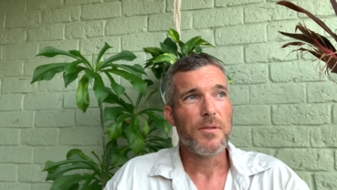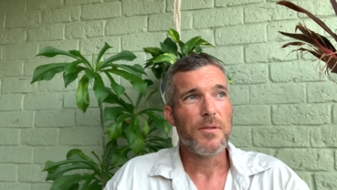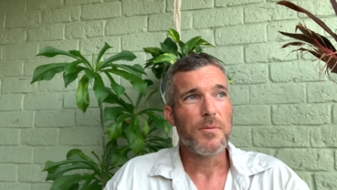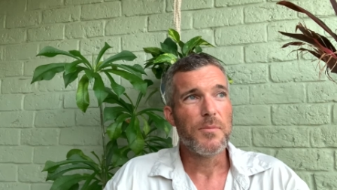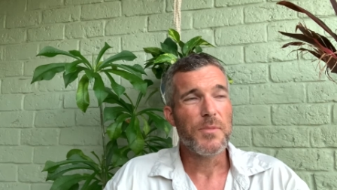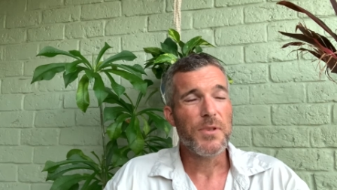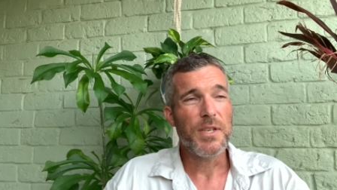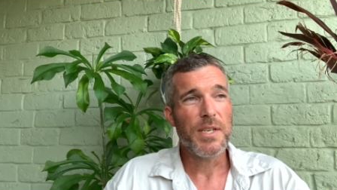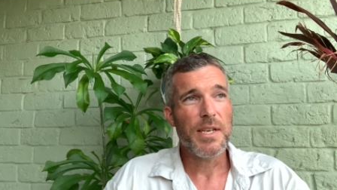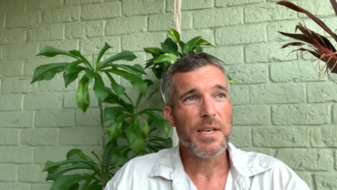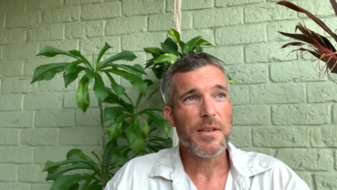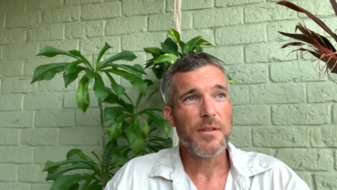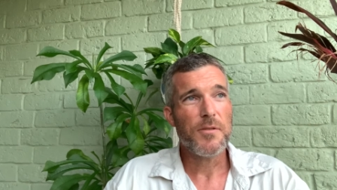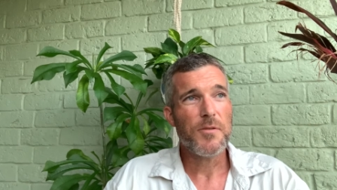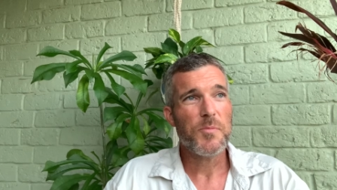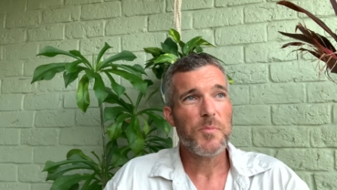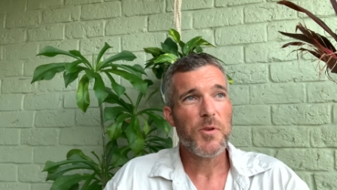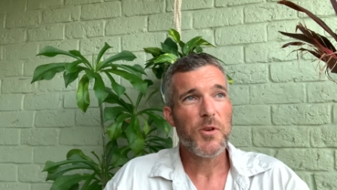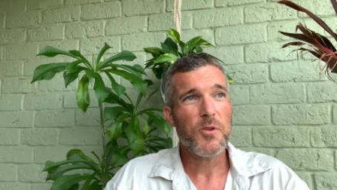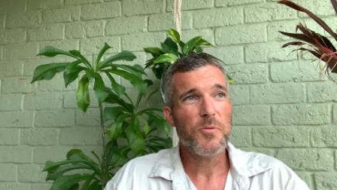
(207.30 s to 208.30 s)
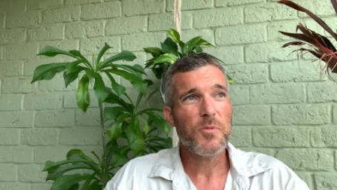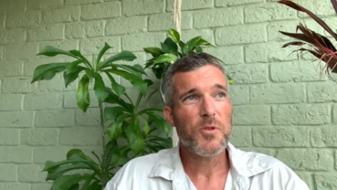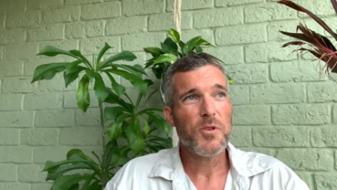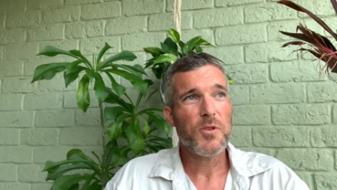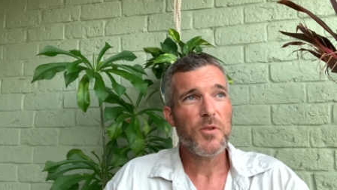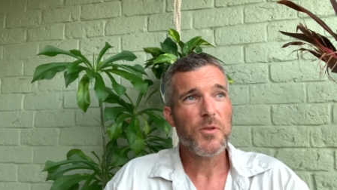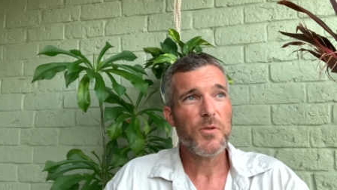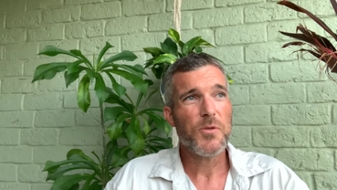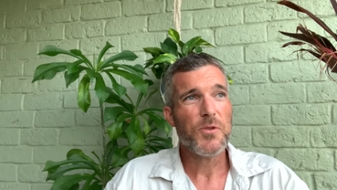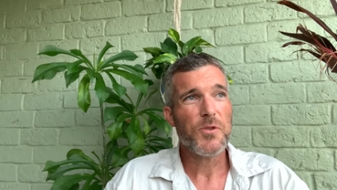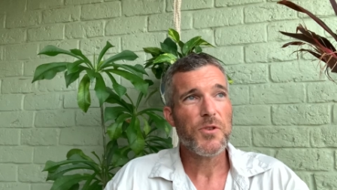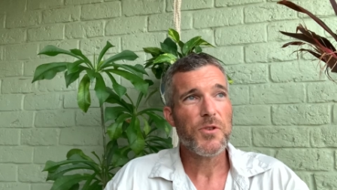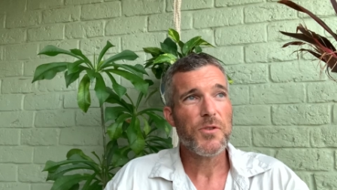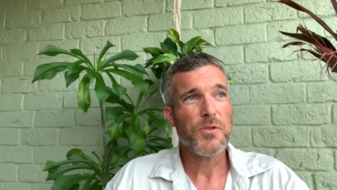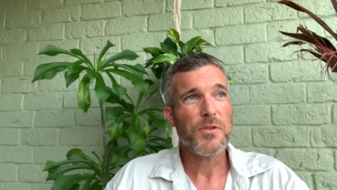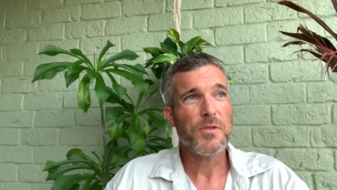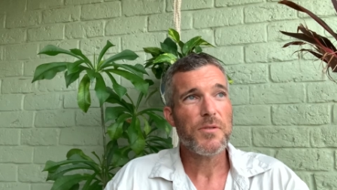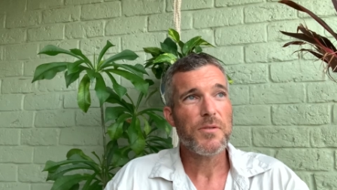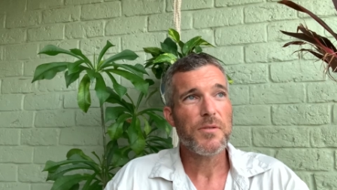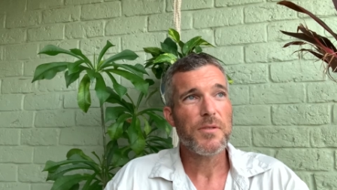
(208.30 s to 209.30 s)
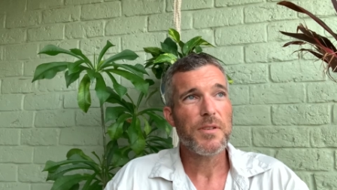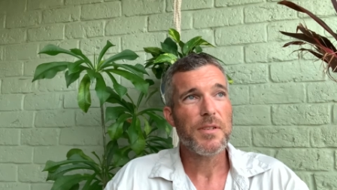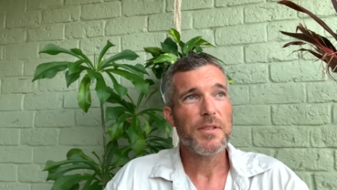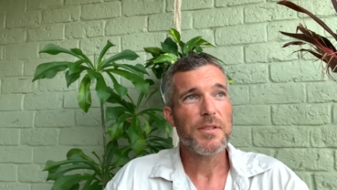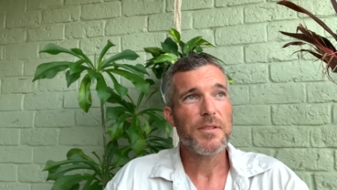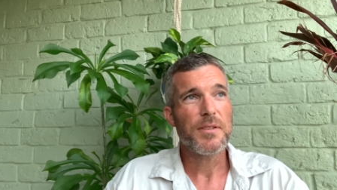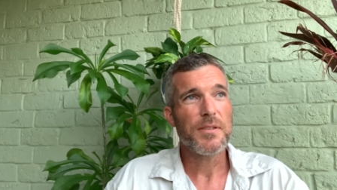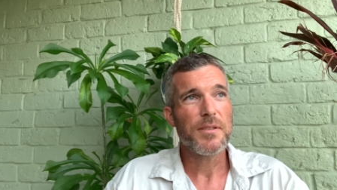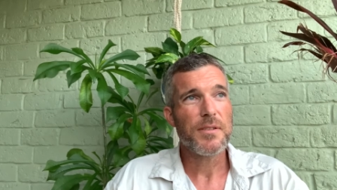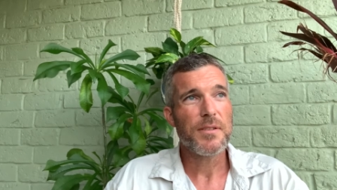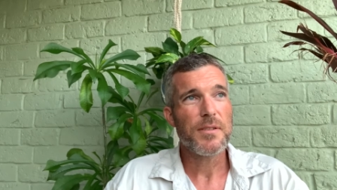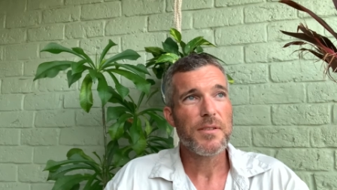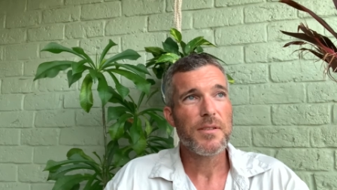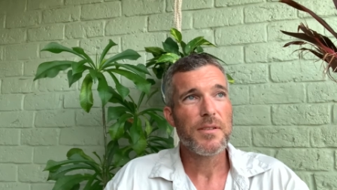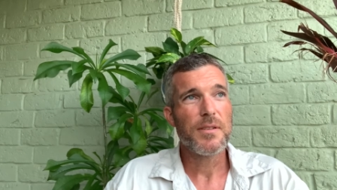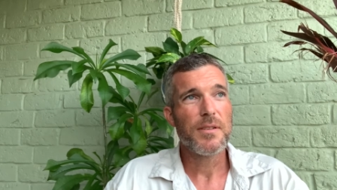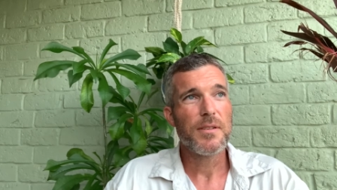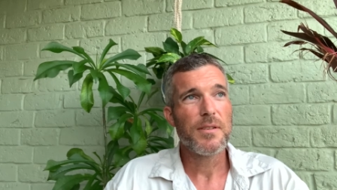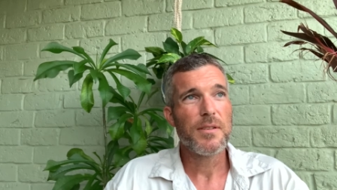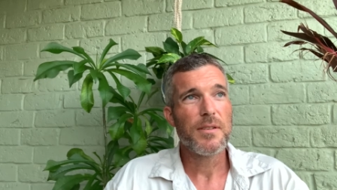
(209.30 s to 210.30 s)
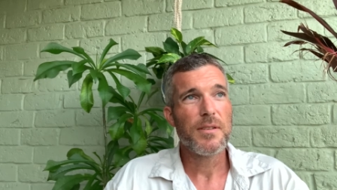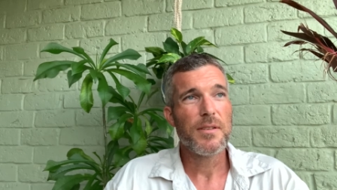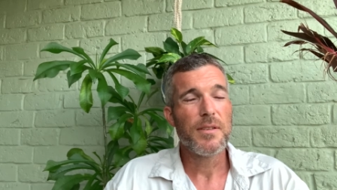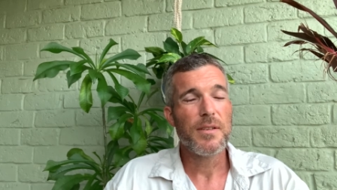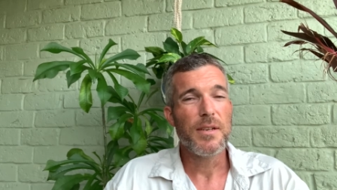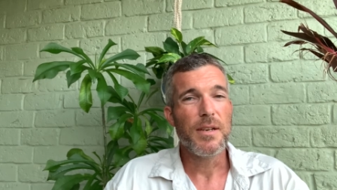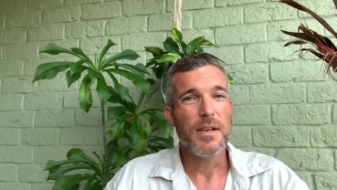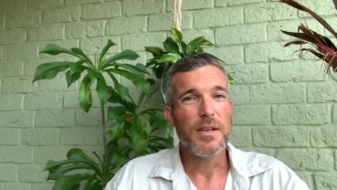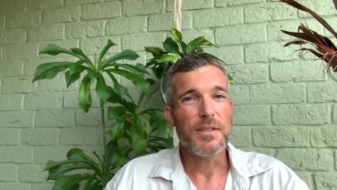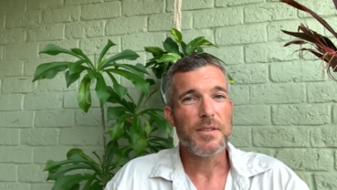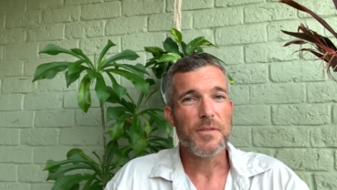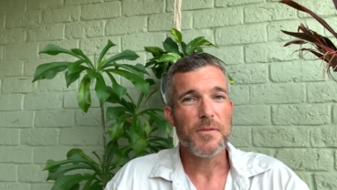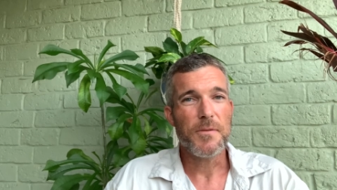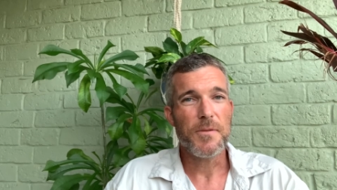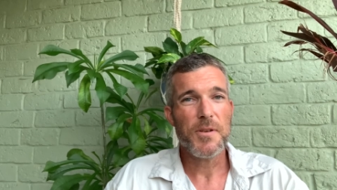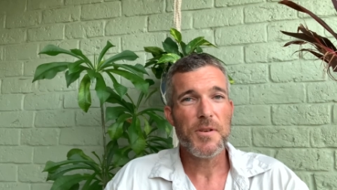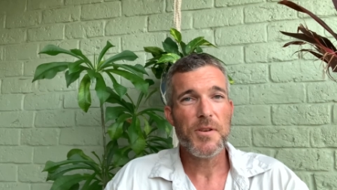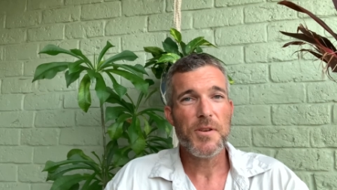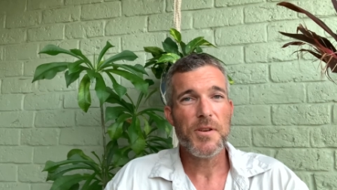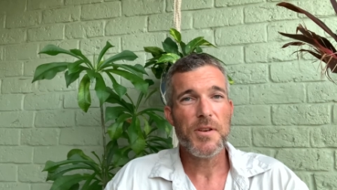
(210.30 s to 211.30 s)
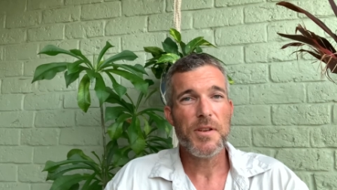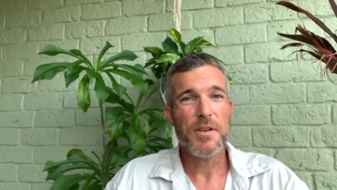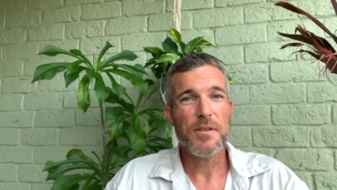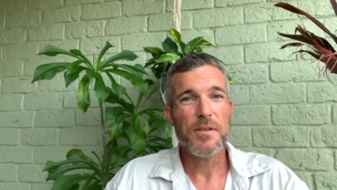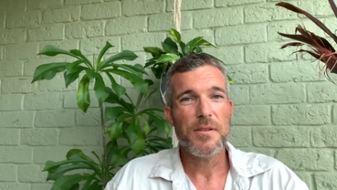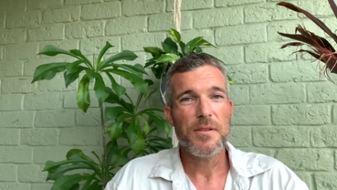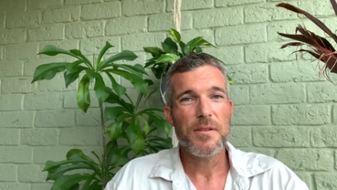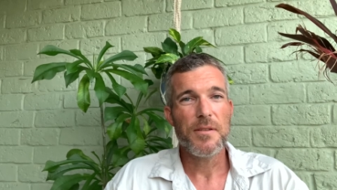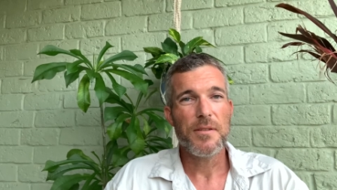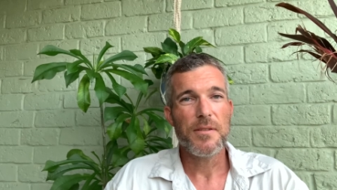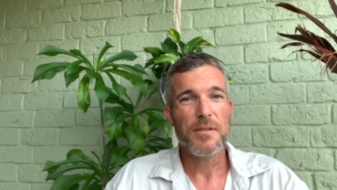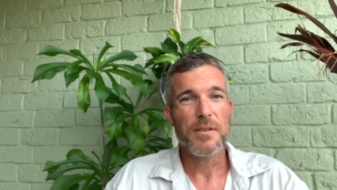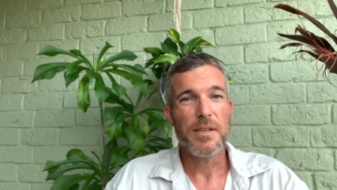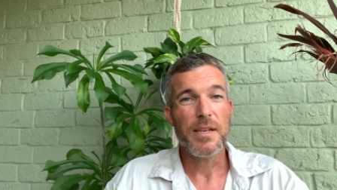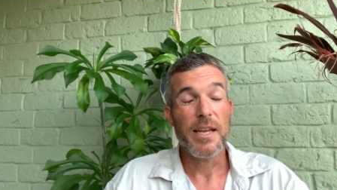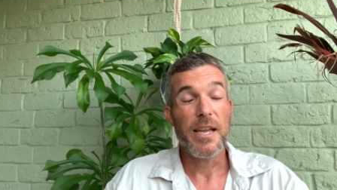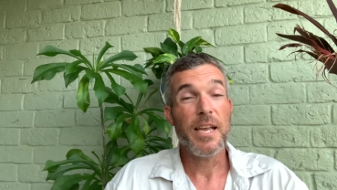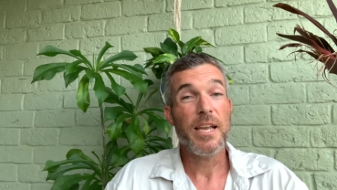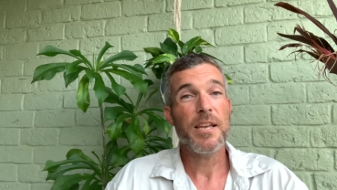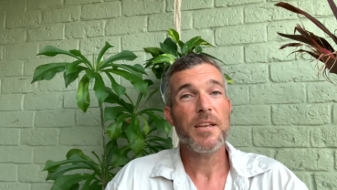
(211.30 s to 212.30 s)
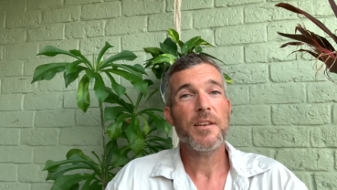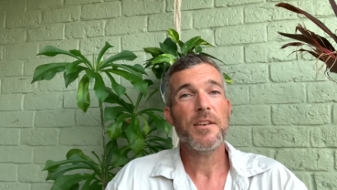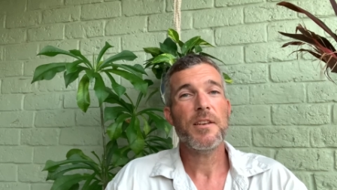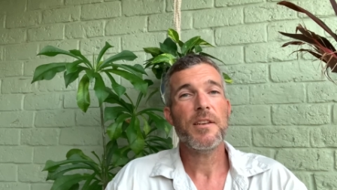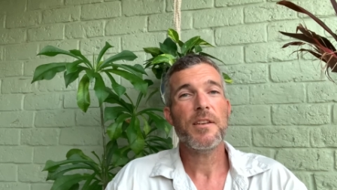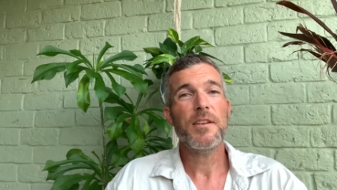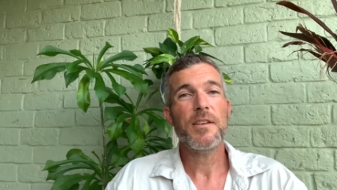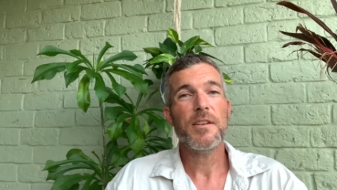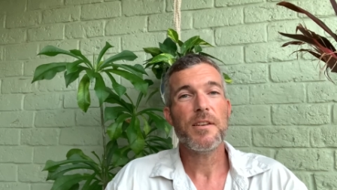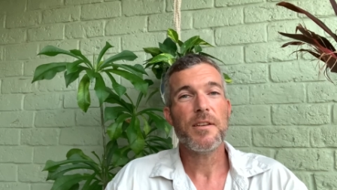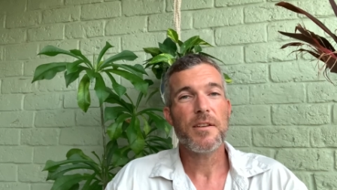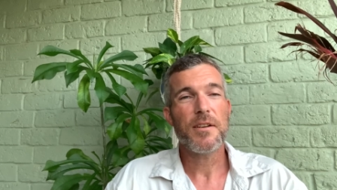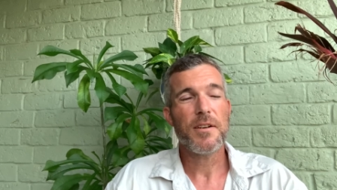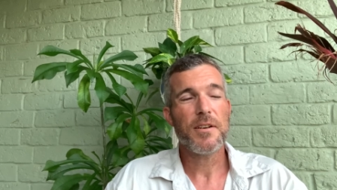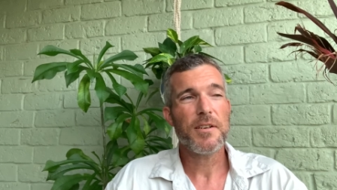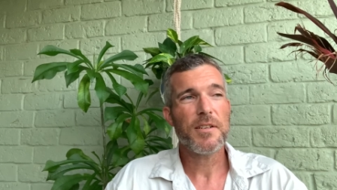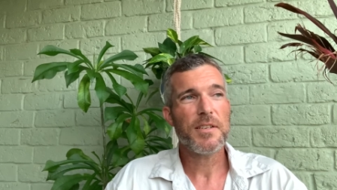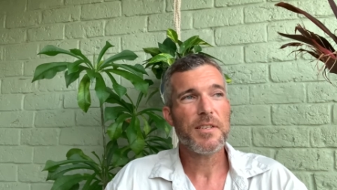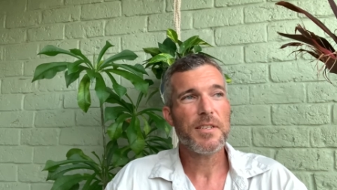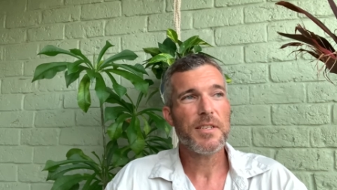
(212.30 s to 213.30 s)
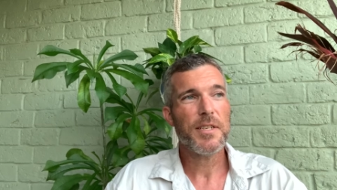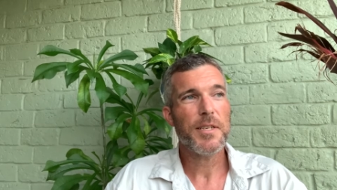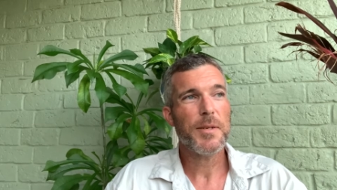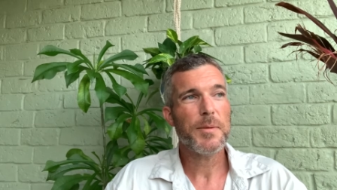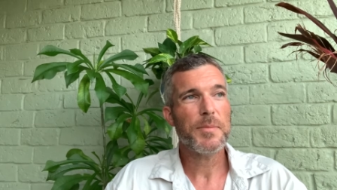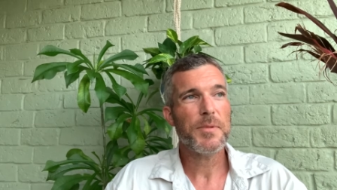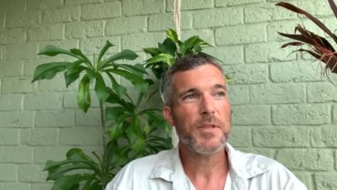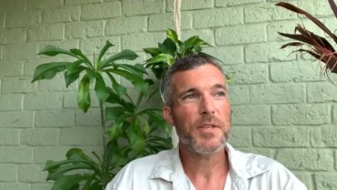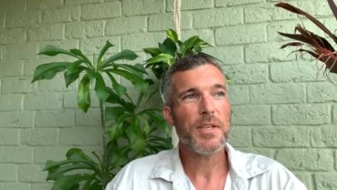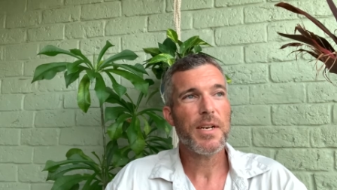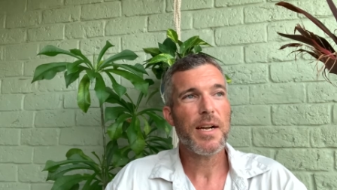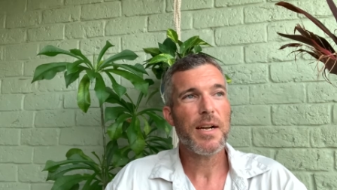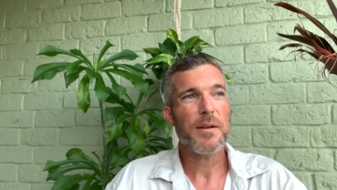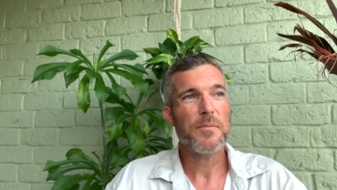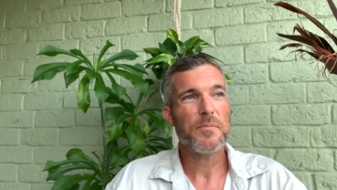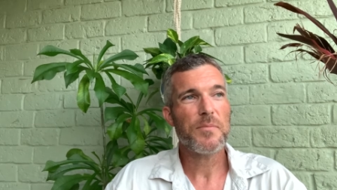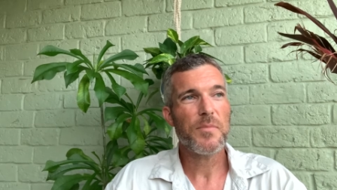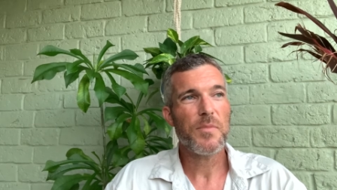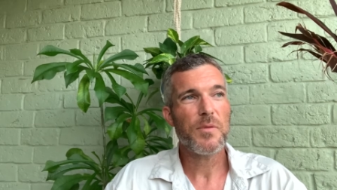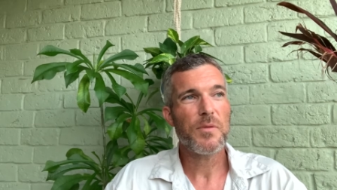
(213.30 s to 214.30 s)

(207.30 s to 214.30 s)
but yeah, the permaculture it's a very handy concept that I'm